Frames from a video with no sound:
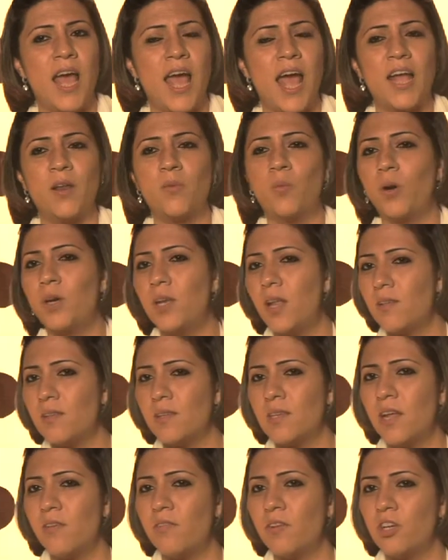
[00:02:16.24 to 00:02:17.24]
And what does
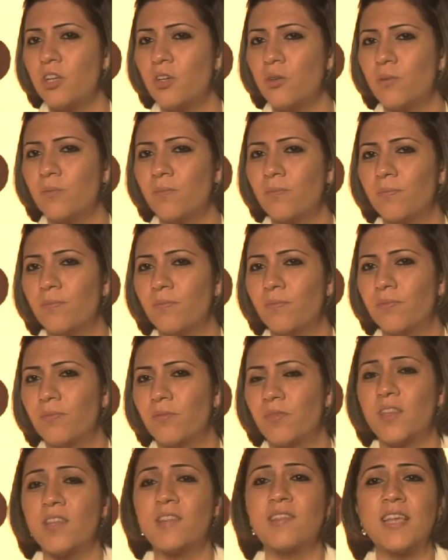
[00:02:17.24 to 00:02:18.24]
the devil do?
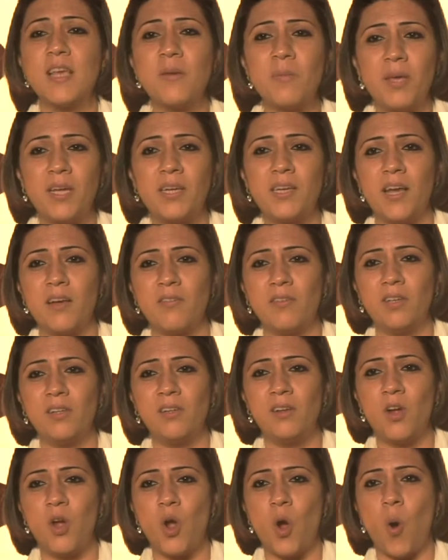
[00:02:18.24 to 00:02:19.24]
The seeming devil,
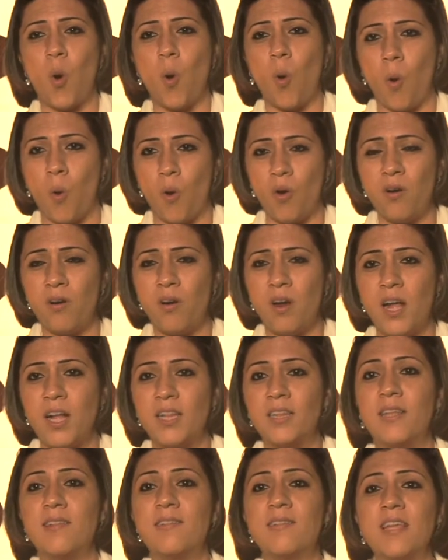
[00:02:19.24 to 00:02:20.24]
or
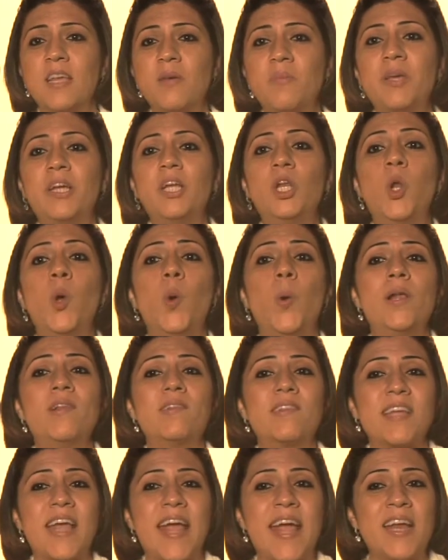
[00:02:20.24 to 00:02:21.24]
the seeming
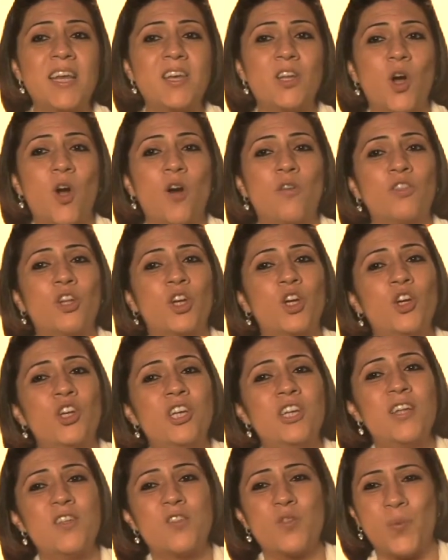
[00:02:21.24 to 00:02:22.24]
lowest end of the
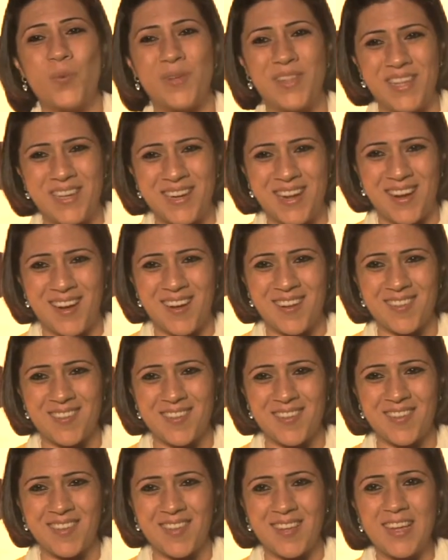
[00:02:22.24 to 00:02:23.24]
goodness within
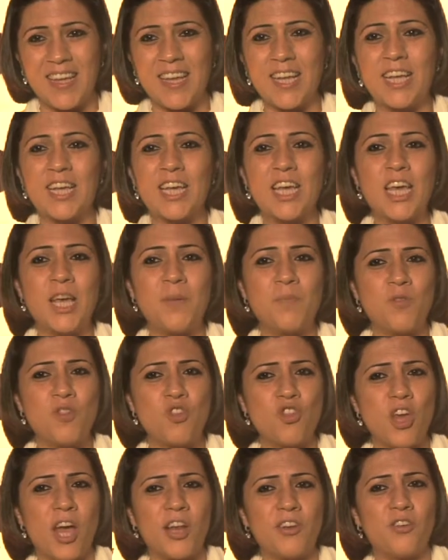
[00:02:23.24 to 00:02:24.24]
us, keeps
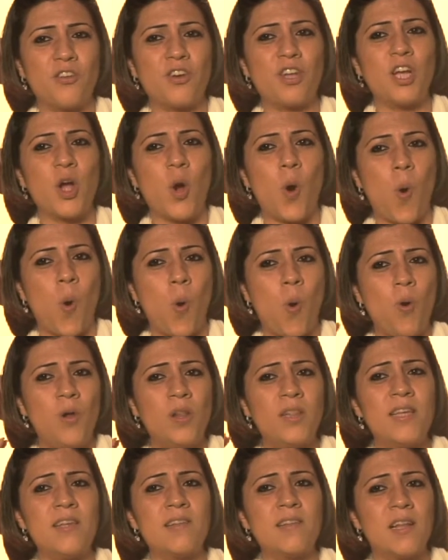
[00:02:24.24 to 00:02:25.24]
chattering
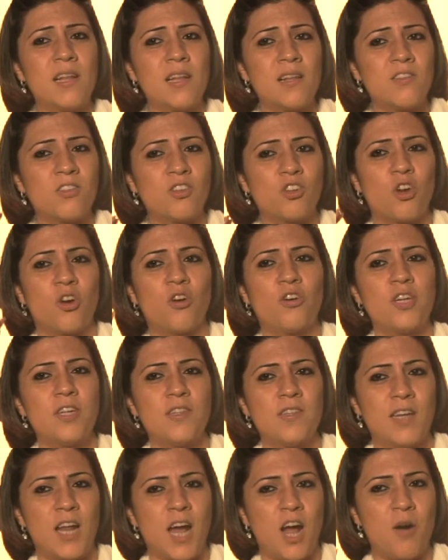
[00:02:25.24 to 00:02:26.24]
all these little
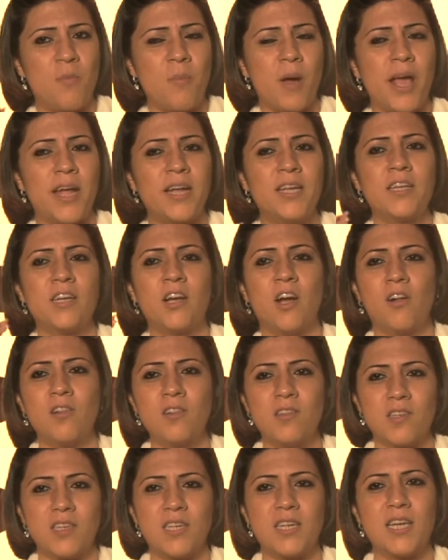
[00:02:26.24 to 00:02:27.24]
stories in our mind
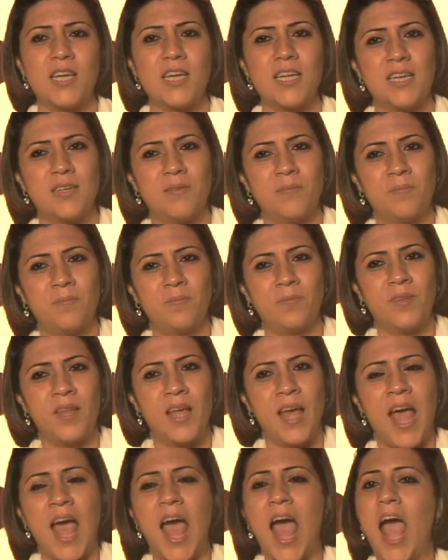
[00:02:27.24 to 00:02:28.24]
constantly.
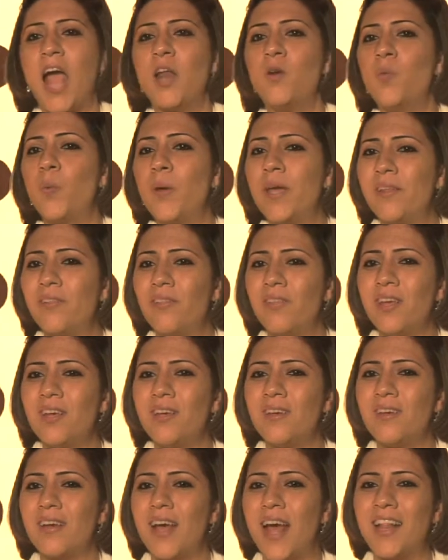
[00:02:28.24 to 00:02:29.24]
And we
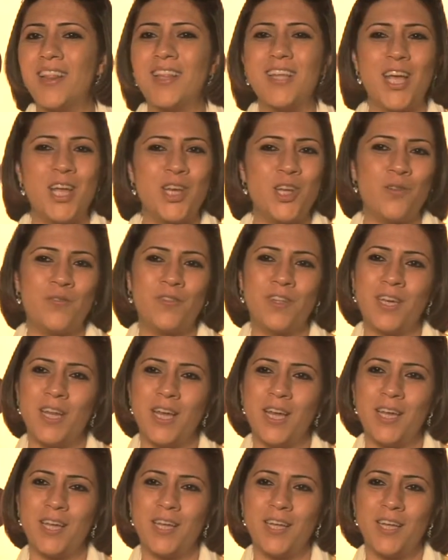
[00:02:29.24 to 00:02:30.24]
think at the end of the
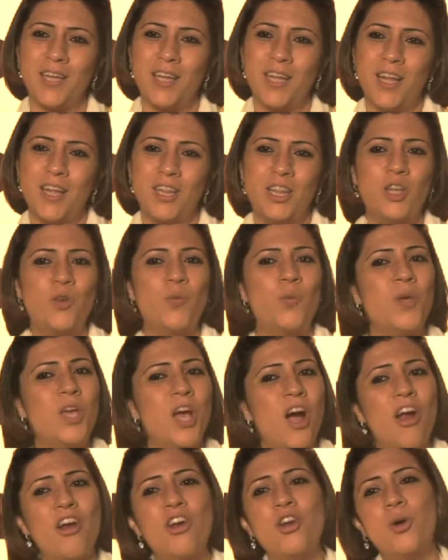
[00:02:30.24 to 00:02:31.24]
day that we
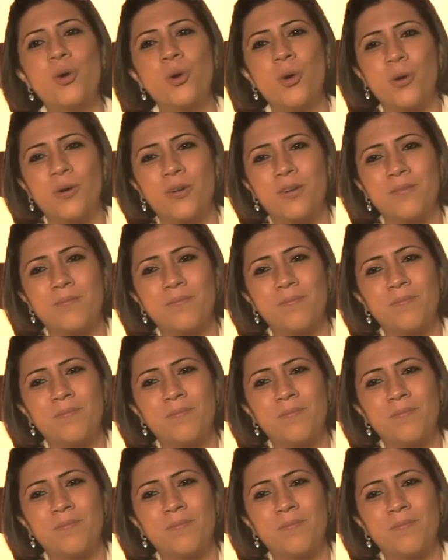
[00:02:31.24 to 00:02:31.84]
are no good,